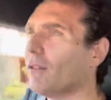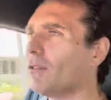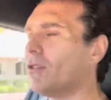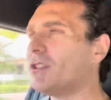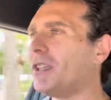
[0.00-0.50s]

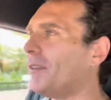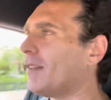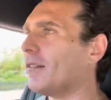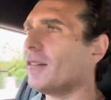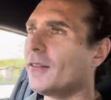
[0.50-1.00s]
The
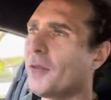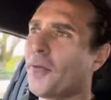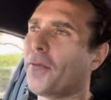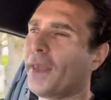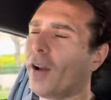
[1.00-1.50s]
steering
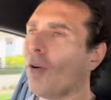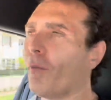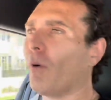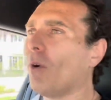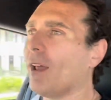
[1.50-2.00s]
feel
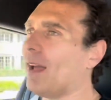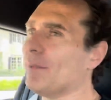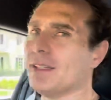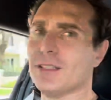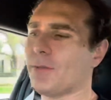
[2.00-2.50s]
overall, I
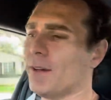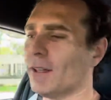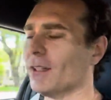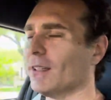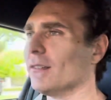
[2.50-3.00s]
mean, is very
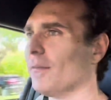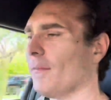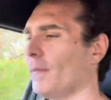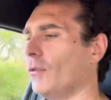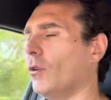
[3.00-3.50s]
good.
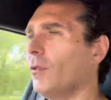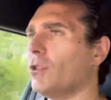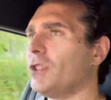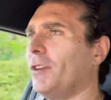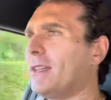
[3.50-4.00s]
The
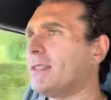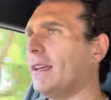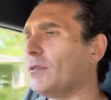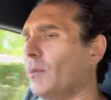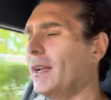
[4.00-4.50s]
steering
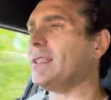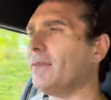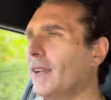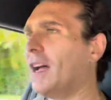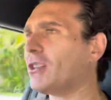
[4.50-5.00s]
itself is a
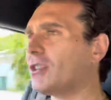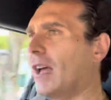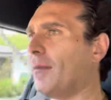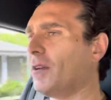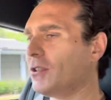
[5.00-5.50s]
relatively large
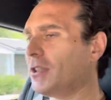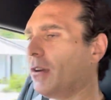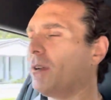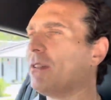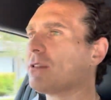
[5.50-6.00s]
diameter
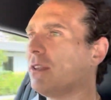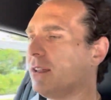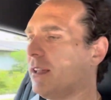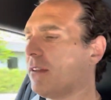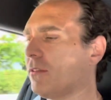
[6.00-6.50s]
steering wheel. It's not
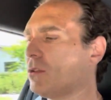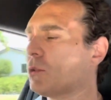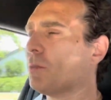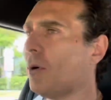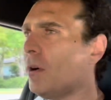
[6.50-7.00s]
like too
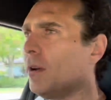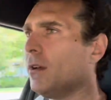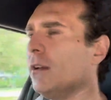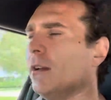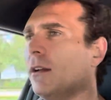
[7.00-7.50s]
small,
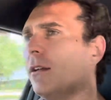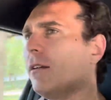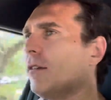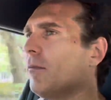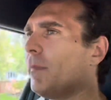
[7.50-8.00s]

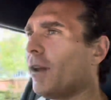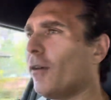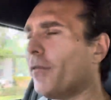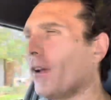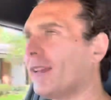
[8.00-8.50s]
but
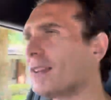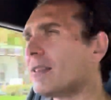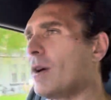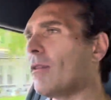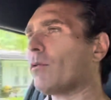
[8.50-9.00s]
offer a nice
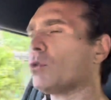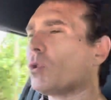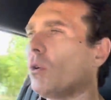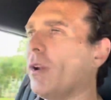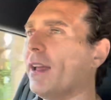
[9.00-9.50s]
amount of
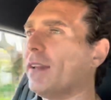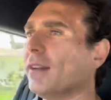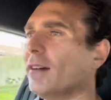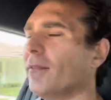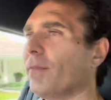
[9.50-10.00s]
control, and
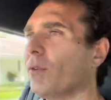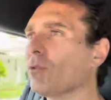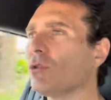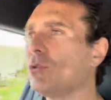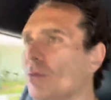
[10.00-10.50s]

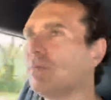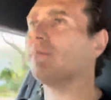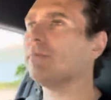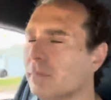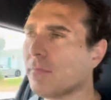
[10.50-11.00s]
those new
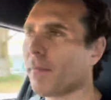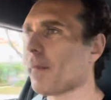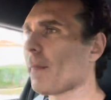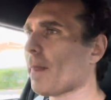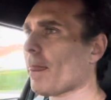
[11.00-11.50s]

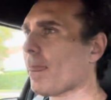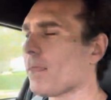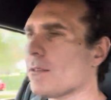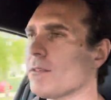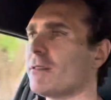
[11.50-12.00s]

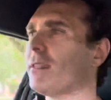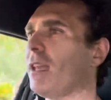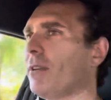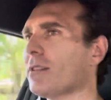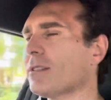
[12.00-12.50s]

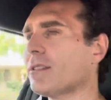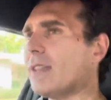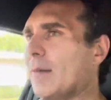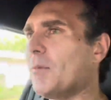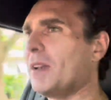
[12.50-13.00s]
steering
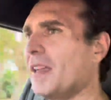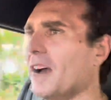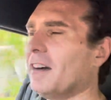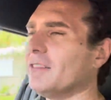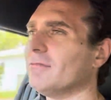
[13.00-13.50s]
system really
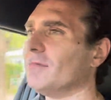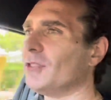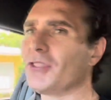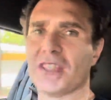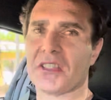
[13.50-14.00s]
are
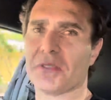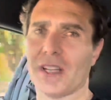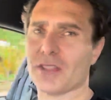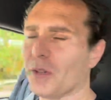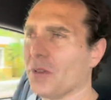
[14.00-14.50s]
just as good
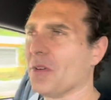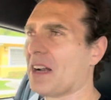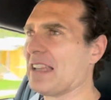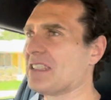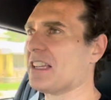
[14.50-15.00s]
as all your
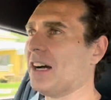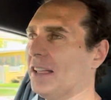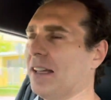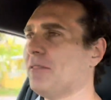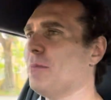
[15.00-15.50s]
classic cars
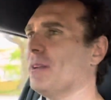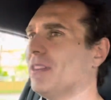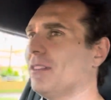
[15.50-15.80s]
that everybody